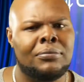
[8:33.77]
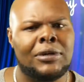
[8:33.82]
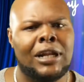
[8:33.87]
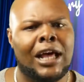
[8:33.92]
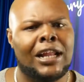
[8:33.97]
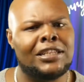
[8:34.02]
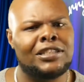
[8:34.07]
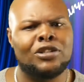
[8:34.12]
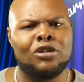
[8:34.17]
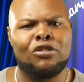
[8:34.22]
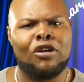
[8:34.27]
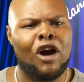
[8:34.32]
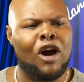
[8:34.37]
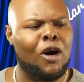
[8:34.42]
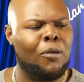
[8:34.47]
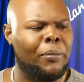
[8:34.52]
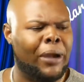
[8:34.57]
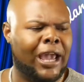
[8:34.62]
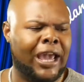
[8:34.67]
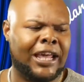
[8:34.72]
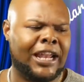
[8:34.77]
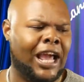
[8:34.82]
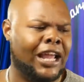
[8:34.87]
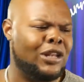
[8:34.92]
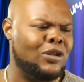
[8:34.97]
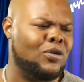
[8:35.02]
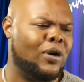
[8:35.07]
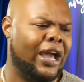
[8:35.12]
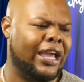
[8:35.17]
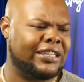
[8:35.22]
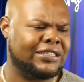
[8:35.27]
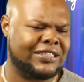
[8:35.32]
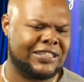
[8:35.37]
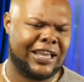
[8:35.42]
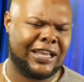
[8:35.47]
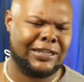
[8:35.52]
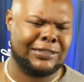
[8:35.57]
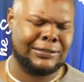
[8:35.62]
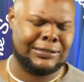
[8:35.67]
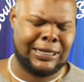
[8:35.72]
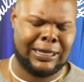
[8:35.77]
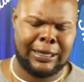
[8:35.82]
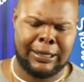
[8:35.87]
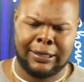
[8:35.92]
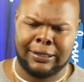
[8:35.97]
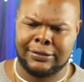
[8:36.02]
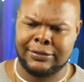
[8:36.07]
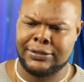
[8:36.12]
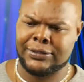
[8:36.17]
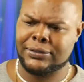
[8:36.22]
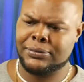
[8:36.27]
Now this a grown man, I knew I ain't stand a chance.